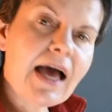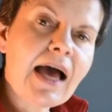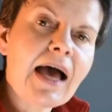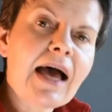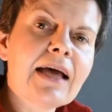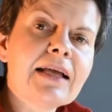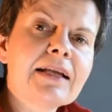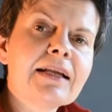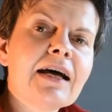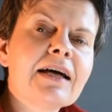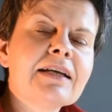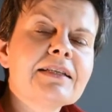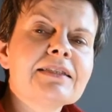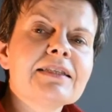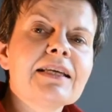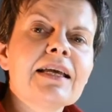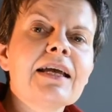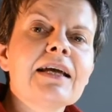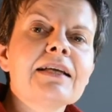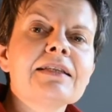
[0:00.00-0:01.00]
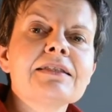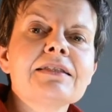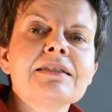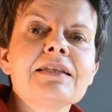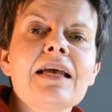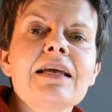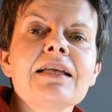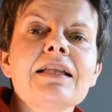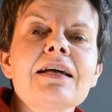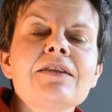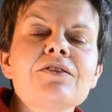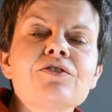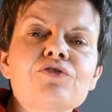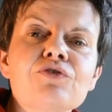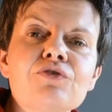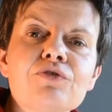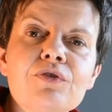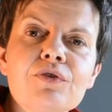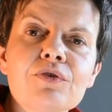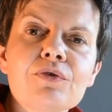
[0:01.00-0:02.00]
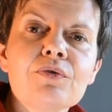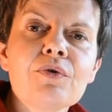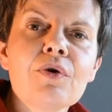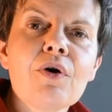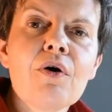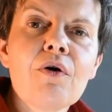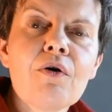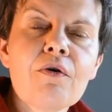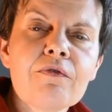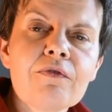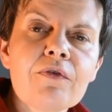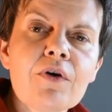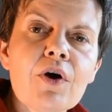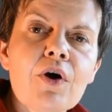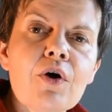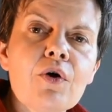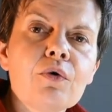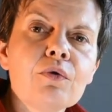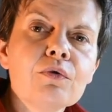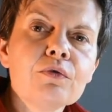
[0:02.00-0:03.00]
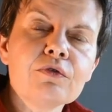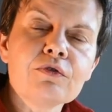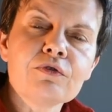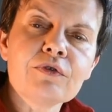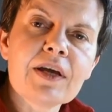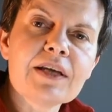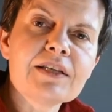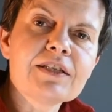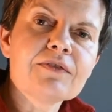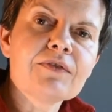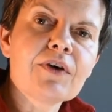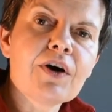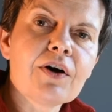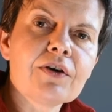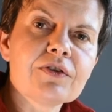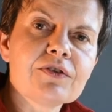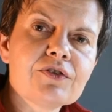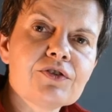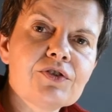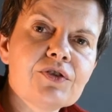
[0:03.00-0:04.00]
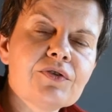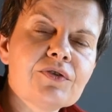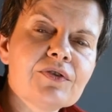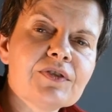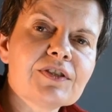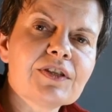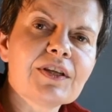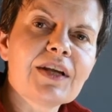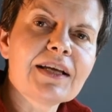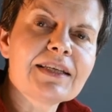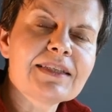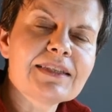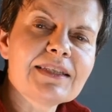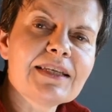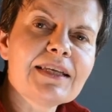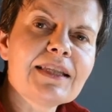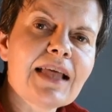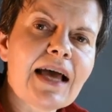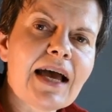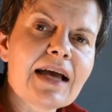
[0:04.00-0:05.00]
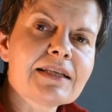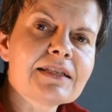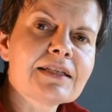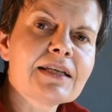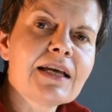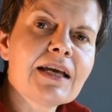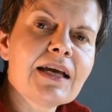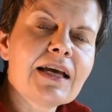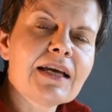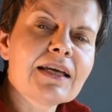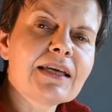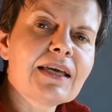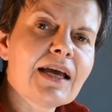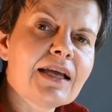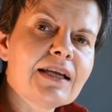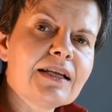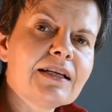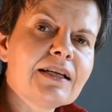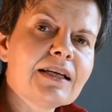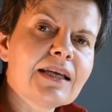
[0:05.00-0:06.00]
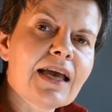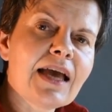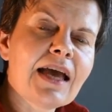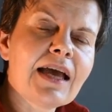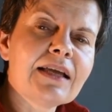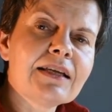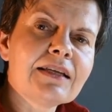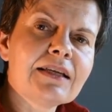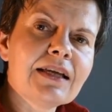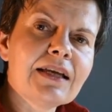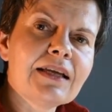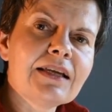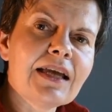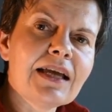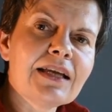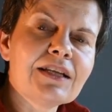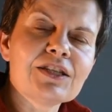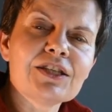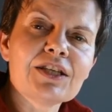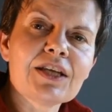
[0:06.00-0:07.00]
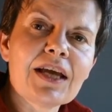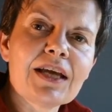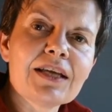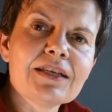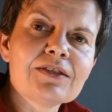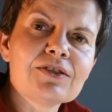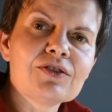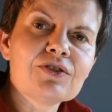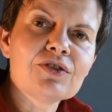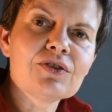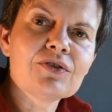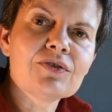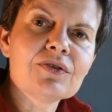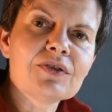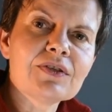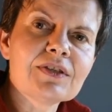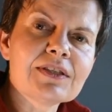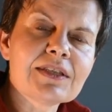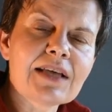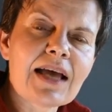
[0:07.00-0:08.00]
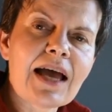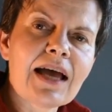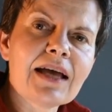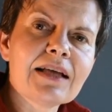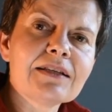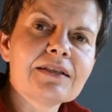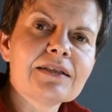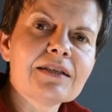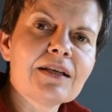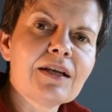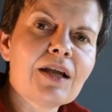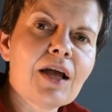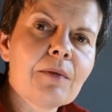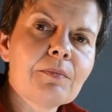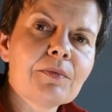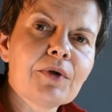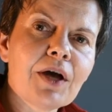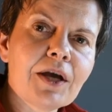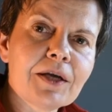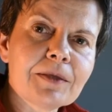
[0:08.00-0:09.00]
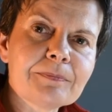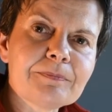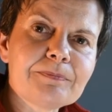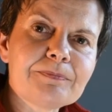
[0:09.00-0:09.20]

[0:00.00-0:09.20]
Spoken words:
And I'd say that's true of all creative arts students, and I see that again and again in HCA students and alumni.